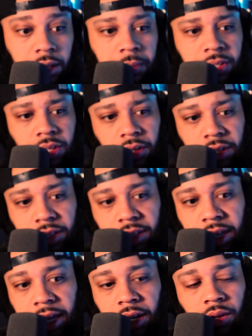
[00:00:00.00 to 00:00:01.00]
Let me turn this
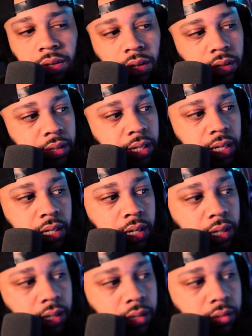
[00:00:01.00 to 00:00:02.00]
down on
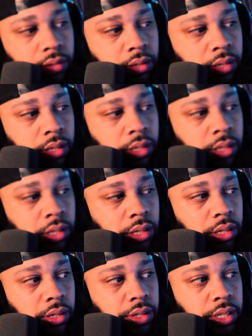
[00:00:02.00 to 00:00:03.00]
the
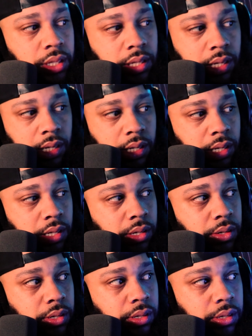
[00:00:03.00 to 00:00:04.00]
on this.
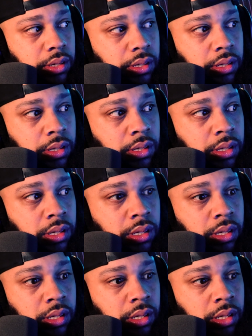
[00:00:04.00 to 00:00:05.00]
Hold on.
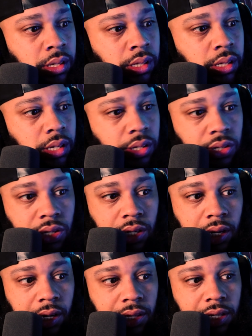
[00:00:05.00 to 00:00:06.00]
Cause
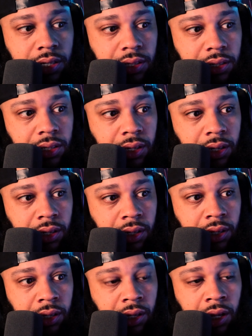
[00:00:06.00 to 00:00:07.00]
child, this is,
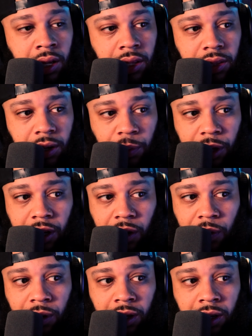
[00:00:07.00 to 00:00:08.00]
there we
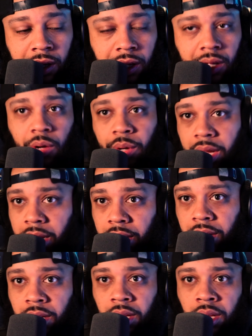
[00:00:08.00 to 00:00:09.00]
go. Okay.
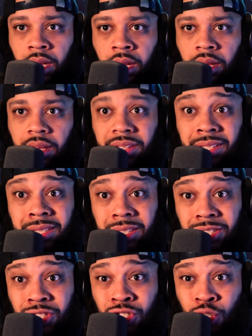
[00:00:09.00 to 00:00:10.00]
This
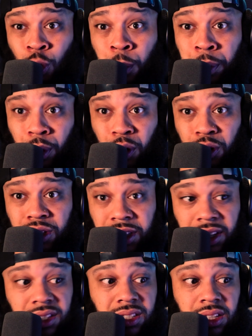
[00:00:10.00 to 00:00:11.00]
is super
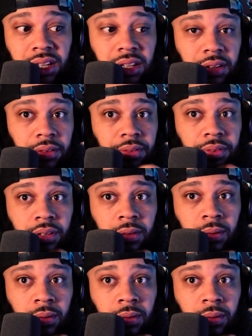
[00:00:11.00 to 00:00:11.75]
sensitive.